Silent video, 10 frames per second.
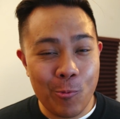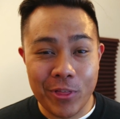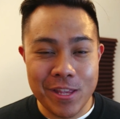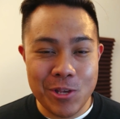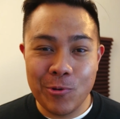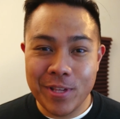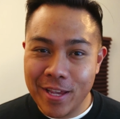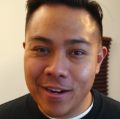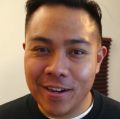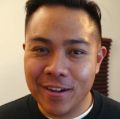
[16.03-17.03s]
With a new
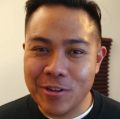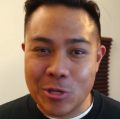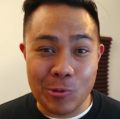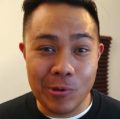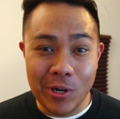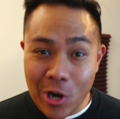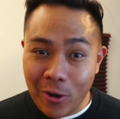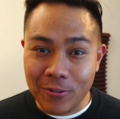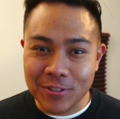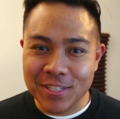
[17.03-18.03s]
year, new
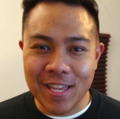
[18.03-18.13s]
goals,